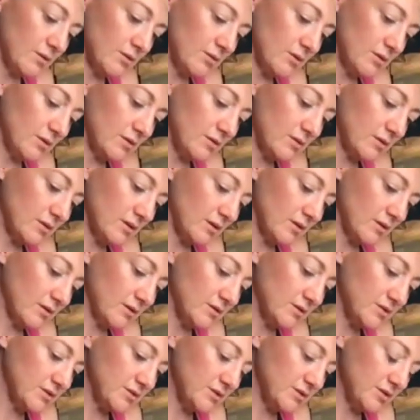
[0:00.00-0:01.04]
You can
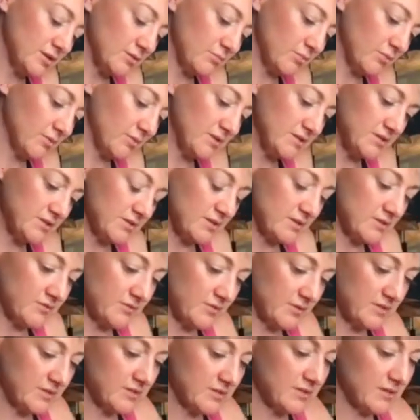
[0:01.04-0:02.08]
probably do this
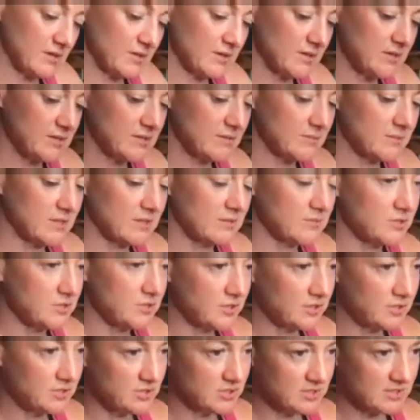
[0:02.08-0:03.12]
from the side. Sometimes
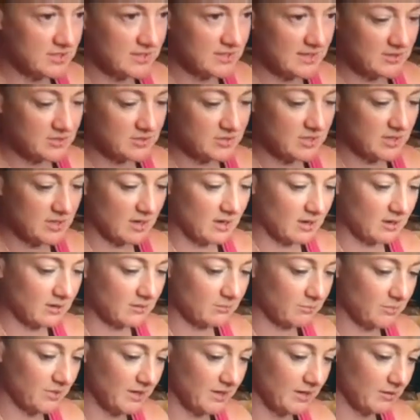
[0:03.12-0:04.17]
you can just literally
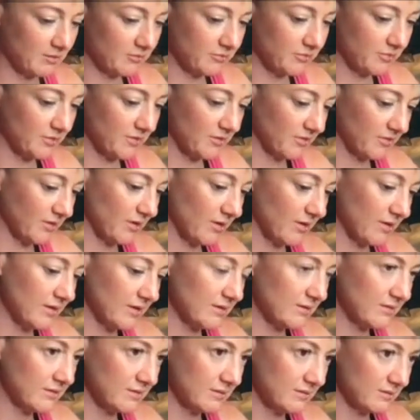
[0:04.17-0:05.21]
unpeel from the
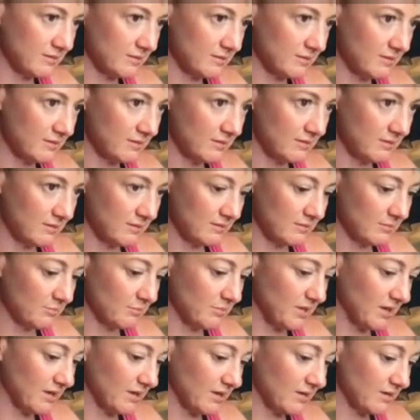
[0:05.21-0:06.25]
side,
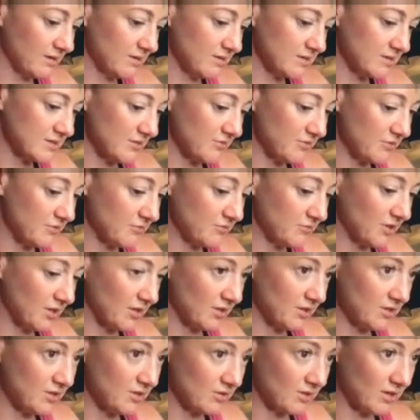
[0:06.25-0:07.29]
because if you've
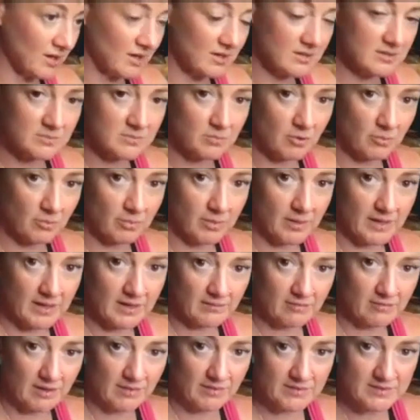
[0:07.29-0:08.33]
done your cuts
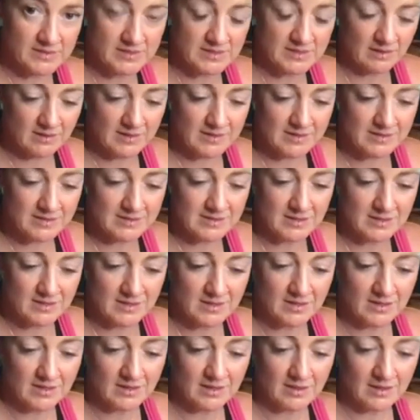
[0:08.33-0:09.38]
properly around the side,
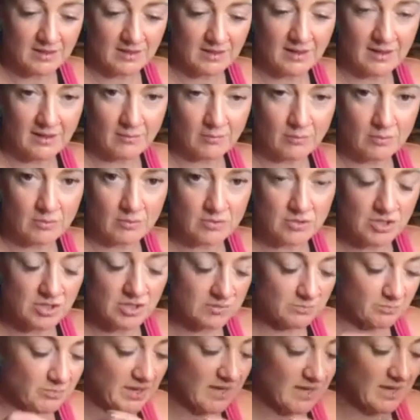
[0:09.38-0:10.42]
that will
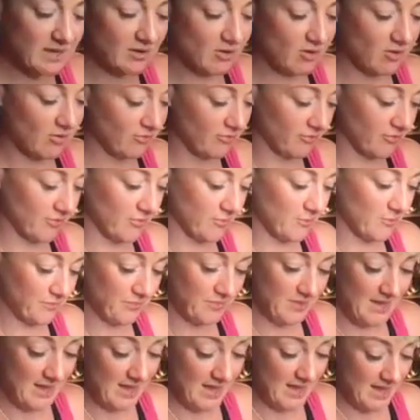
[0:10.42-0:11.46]
just peel off.
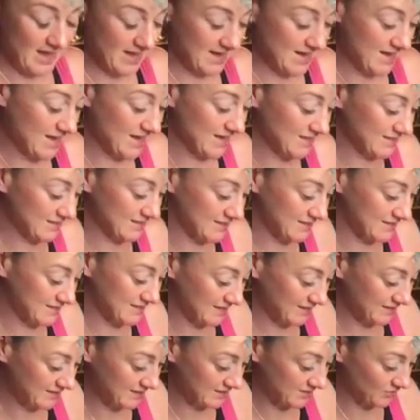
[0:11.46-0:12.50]
And here's the
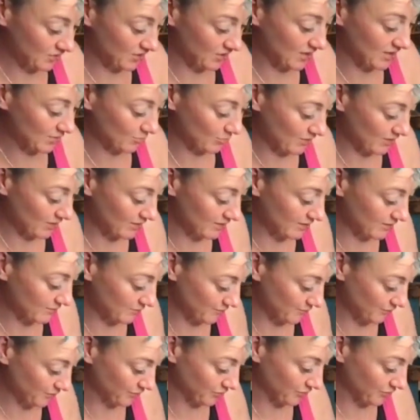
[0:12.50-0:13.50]
satisfying bit.